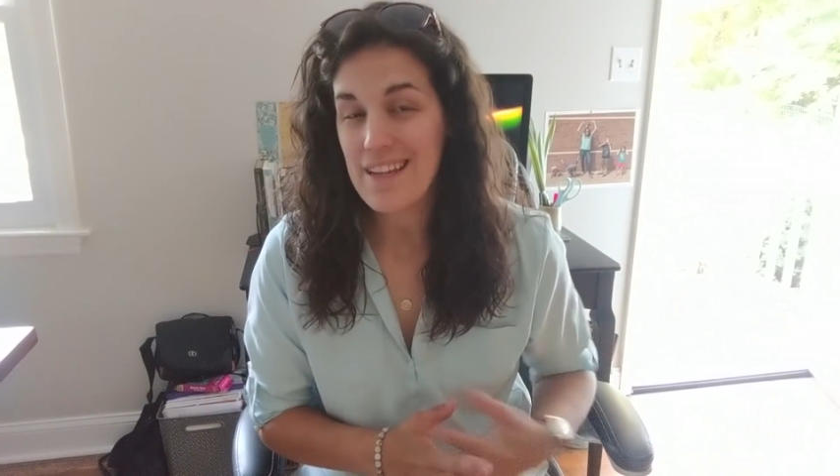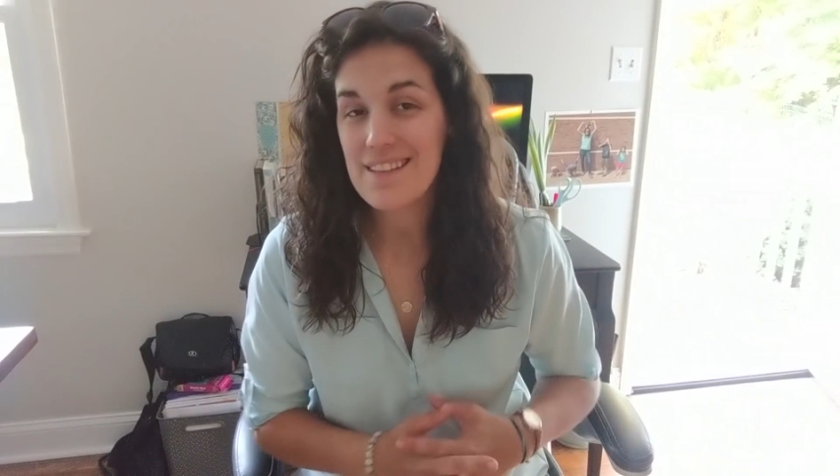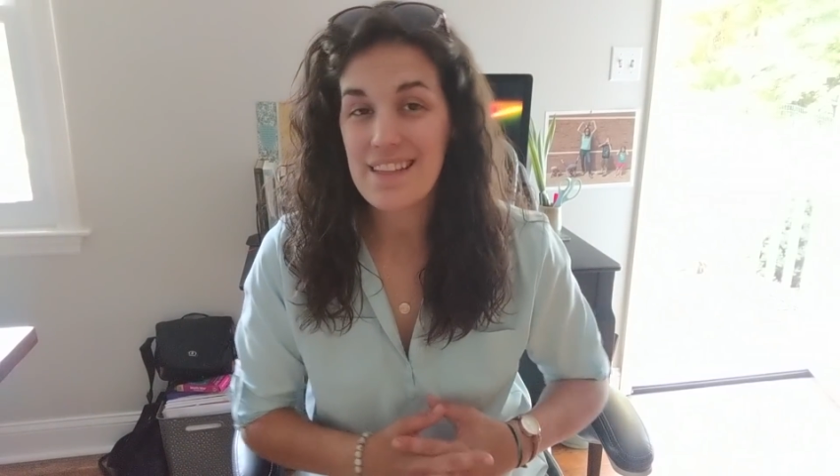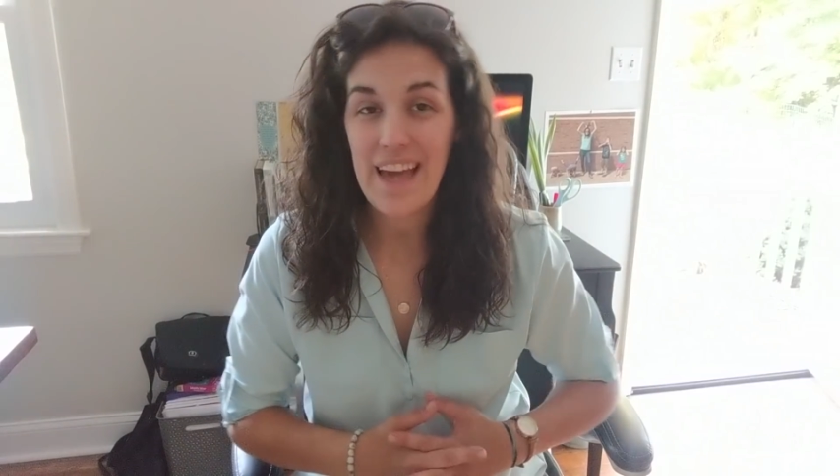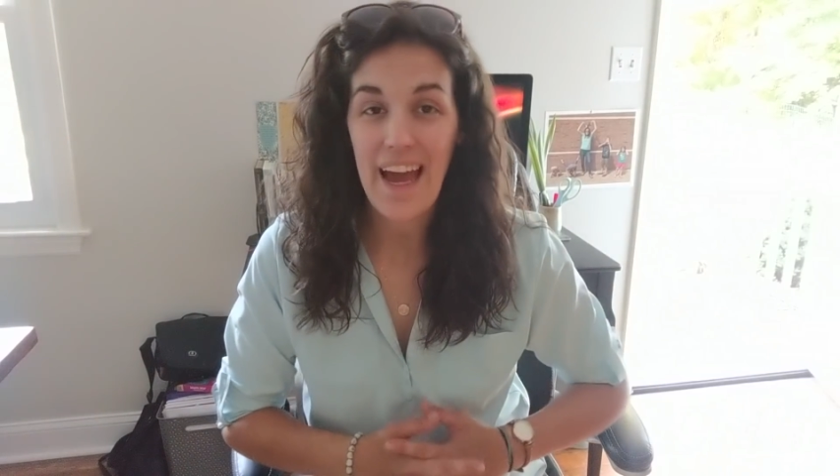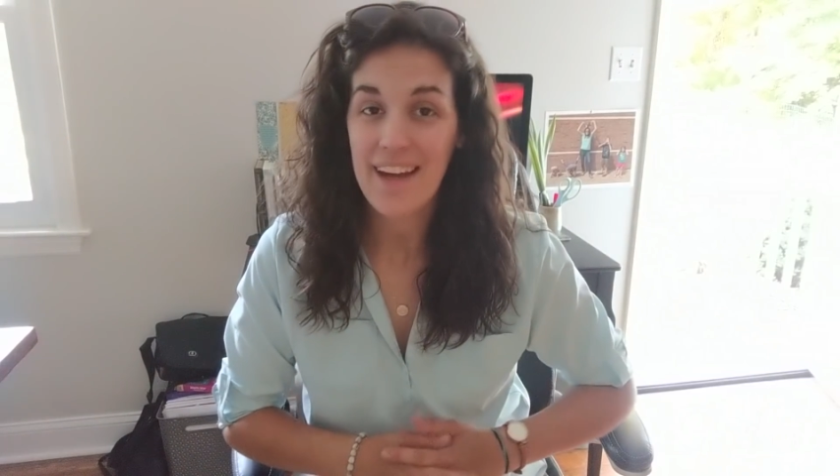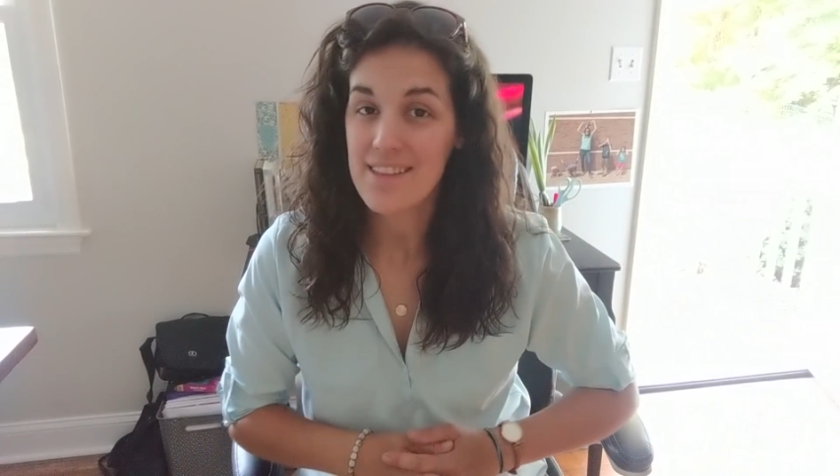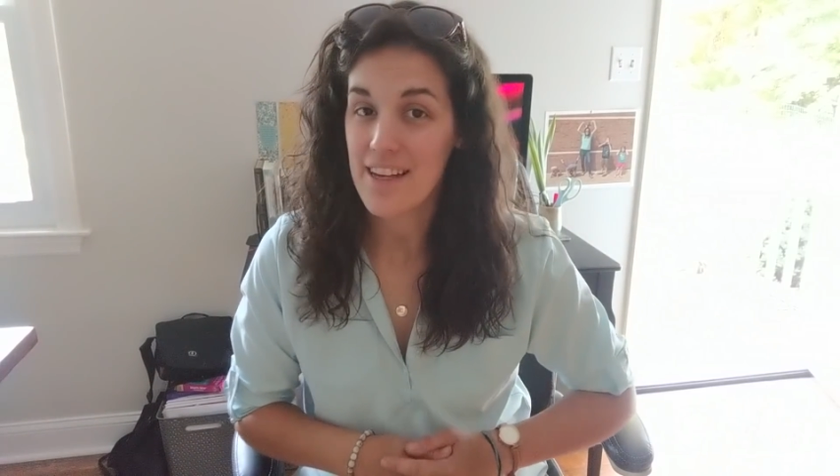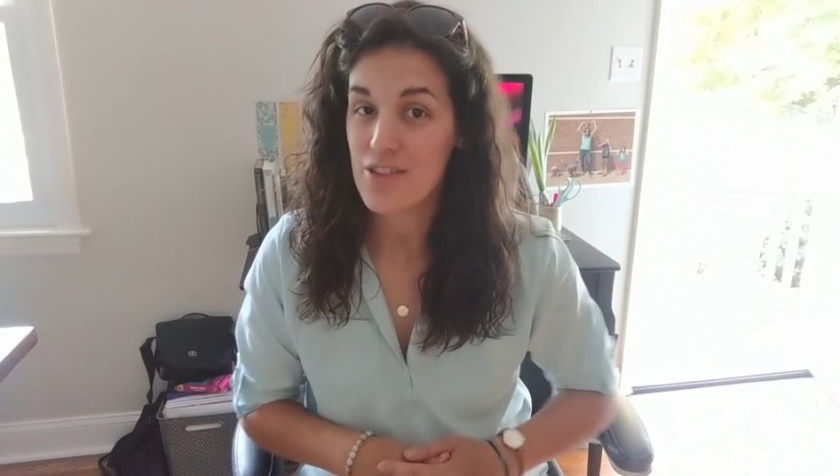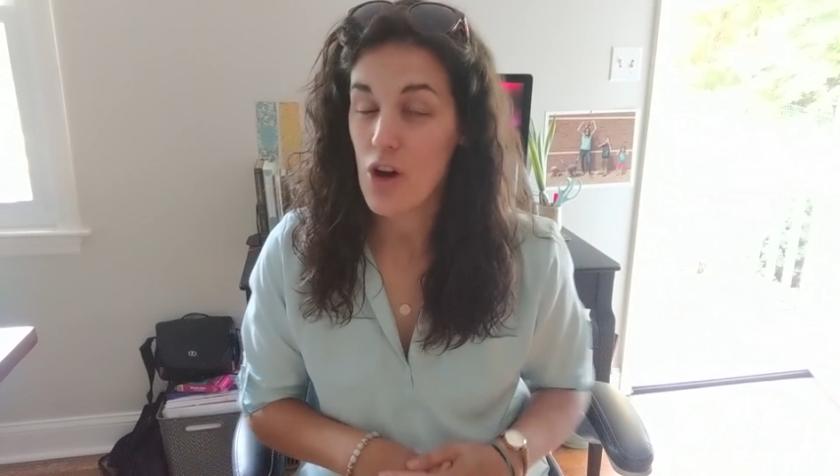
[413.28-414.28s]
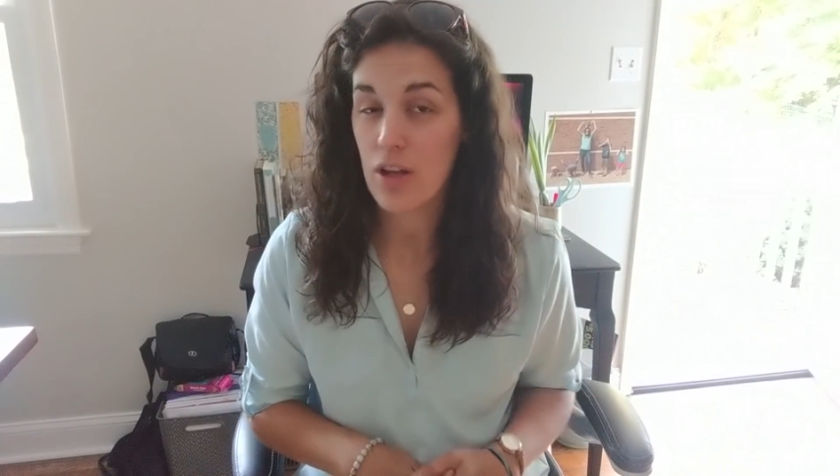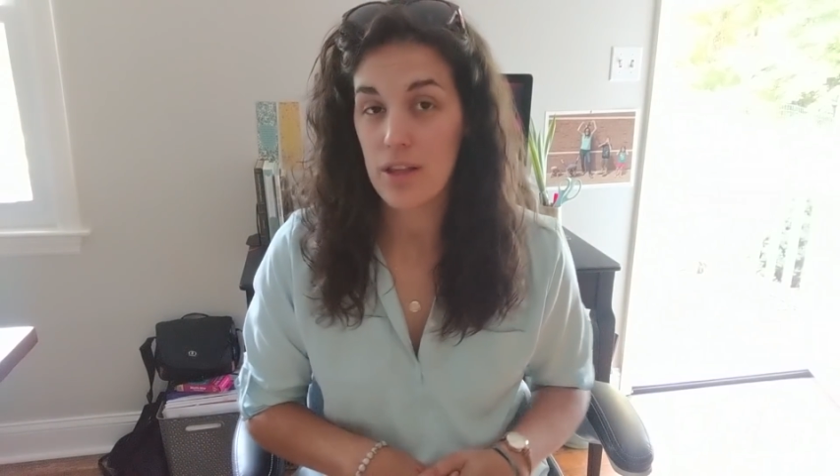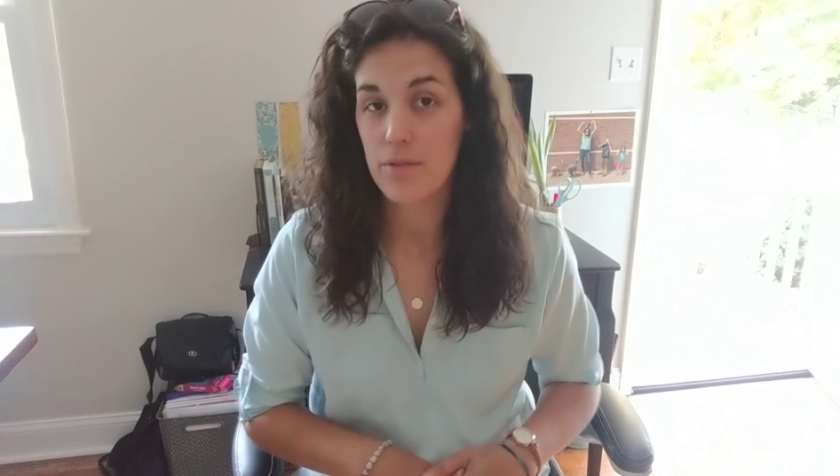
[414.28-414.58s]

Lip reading: easily access all